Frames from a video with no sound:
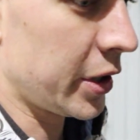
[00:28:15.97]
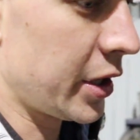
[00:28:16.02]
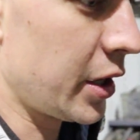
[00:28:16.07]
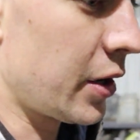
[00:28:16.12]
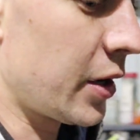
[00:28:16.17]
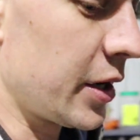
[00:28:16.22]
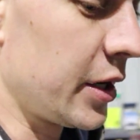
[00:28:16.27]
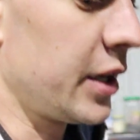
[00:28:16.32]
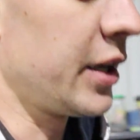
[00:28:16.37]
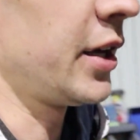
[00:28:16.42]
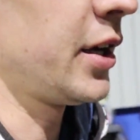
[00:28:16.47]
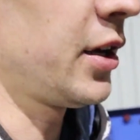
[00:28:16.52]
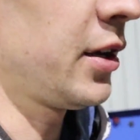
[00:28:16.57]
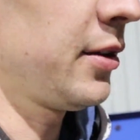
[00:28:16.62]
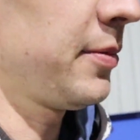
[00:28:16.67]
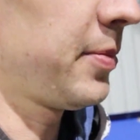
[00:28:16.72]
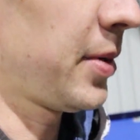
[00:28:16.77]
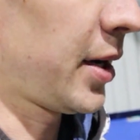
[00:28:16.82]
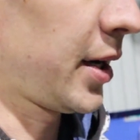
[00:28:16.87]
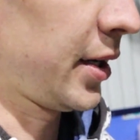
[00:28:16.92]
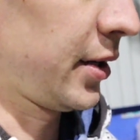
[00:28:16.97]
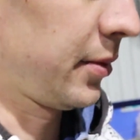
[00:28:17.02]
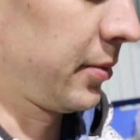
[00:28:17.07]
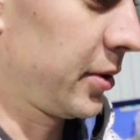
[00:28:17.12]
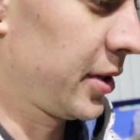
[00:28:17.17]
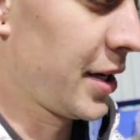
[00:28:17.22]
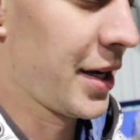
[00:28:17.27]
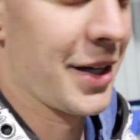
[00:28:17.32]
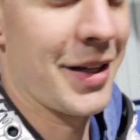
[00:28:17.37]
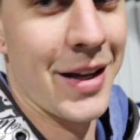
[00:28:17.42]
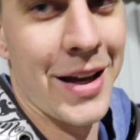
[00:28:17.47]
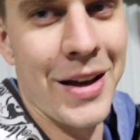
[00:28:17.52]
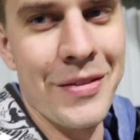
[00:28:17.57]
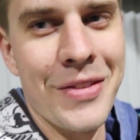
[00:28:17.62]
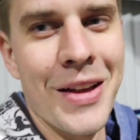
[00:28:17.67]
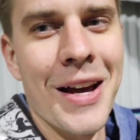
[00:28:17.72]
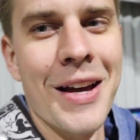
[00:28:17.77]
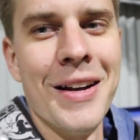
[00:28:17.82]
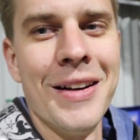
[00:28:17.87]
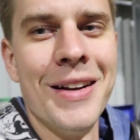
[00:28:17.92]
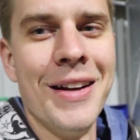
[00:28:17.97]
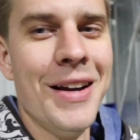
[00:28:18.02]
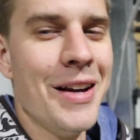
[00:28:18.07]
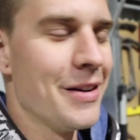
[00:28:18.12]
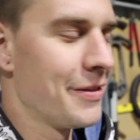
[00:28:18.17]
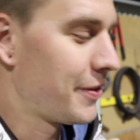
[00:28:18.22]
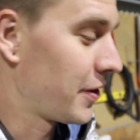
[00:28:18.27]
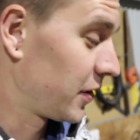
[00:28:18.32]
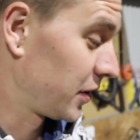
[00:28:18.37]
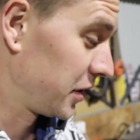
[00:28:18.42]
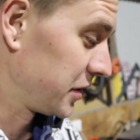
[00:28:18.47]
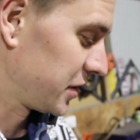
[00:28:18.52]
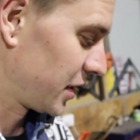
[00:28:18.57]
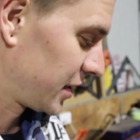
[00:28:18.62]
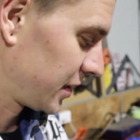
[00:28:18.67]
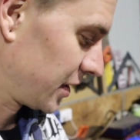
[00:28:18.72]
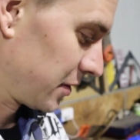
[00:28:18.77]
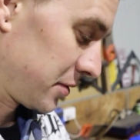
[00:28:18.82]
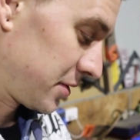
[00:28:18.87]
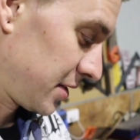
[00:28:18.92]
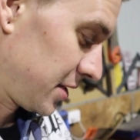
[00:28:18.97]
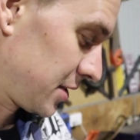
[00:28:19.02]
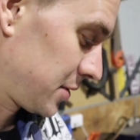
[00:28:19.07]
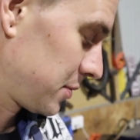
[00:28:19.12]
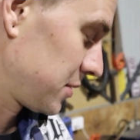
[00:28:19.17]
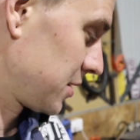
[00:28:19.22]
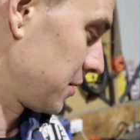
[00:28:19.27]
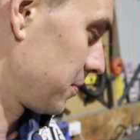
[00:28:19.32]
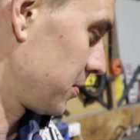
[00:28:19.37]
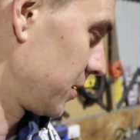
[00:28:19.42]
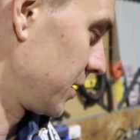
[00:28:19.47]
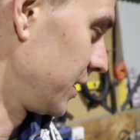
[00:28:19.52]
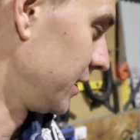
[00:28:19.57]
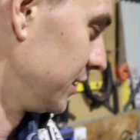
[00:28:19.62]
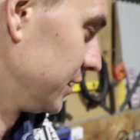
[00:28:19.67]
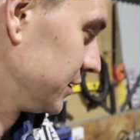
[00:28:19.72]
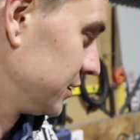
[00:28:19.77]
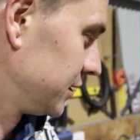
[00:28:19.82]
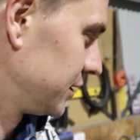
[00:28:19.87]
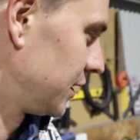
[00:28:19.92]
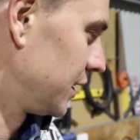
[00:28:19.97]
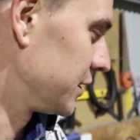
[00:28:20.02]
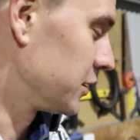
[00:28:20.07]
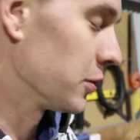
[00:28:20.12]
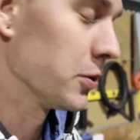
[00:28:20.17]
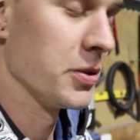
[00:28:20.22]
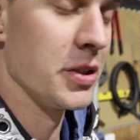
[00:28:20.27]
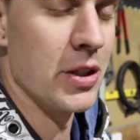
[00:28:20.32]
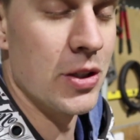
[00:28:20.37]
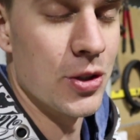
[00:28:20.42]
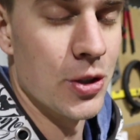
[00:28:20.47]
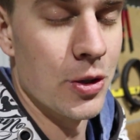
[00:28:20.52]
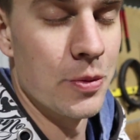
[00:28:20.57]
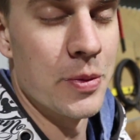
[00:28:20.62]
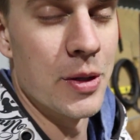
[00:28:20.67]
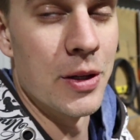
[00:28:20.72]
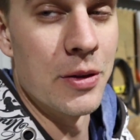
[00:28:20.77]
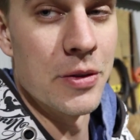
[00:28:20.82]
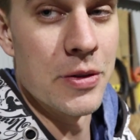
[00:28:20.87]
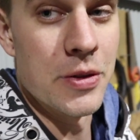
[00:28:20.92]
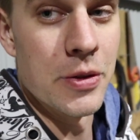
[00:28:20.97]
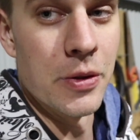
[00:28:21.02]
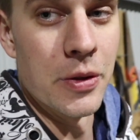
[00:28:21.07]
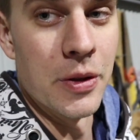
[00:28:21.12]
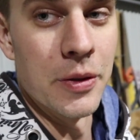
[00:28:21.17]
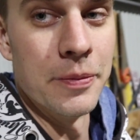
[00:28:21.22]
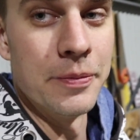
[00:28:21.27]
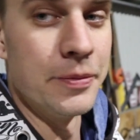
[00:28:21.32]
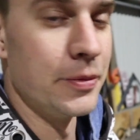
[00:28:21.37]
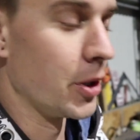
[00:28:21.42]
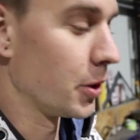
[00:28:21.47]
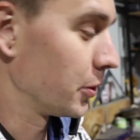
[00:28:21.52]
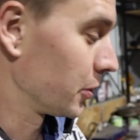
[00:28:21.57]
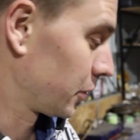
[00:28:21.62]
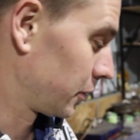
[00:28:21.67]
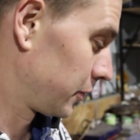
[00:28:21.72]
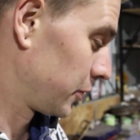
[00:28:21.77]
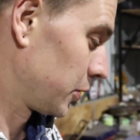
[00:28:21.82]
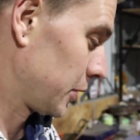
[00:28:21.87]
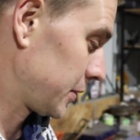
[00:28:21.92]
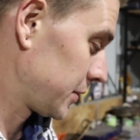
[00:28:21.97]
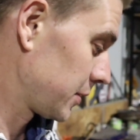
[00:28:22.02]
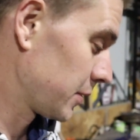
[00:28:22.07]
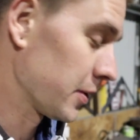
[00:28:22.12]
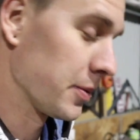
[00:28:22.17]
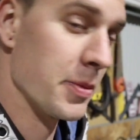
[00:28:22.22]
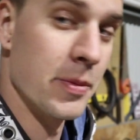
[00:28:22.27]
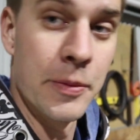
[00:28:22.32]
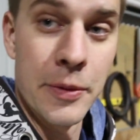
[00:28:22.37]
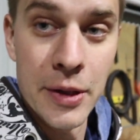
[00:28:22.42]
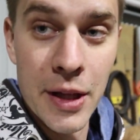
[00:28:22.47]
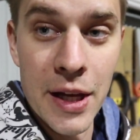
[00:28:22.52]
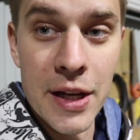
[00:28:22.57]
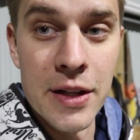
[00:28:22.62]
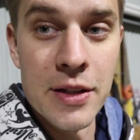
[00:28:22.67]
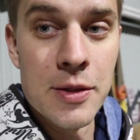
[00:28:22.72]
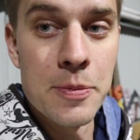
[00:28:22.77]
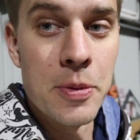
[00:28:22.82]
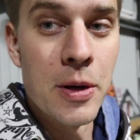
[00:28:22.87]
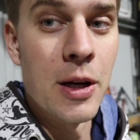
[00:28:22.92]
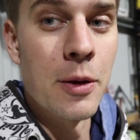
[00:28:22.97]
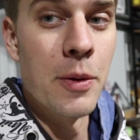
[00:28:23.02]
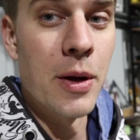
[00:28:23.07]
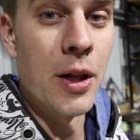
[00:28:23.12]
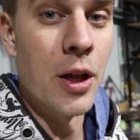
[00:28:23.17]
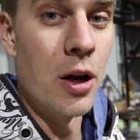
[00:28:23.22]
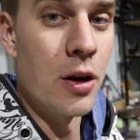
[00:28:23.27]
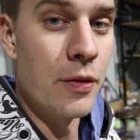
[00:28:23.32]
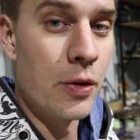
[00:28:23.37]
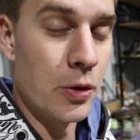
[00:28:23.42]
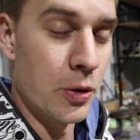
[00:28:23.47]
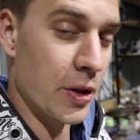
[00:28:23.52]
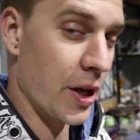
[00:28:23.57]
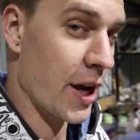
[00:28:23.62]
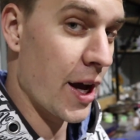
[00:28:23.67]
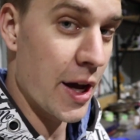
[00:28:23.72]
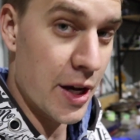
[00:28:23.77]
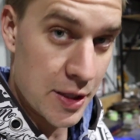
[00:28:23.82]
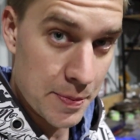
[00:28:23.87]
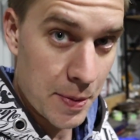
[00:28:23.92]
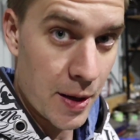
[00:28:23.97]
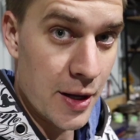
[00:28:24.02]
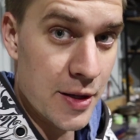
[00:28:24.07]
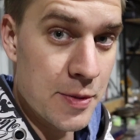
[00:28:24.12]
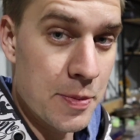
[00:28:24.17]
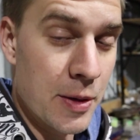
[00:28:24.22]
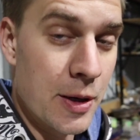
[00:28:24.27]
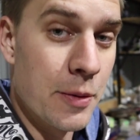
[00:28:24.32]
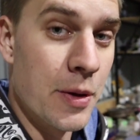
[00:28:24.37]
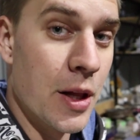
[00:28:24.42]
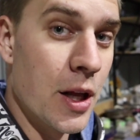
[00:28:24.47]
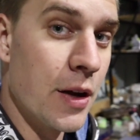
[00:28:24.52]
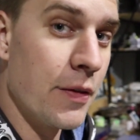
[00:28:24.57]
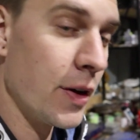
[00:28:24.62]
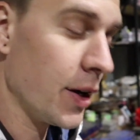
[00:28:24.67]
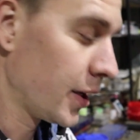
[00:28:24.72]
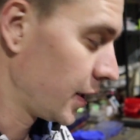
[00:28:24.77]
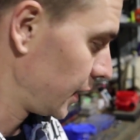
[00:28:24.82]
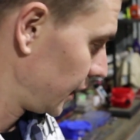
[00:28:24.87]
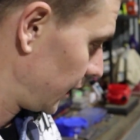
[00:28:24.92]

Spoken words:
it a night here, but I'm glad to have that finally done. This was a daunting job that I was sort of not looking forward to. I'm glad it's pretty well over. All the hardest parts pretty well over.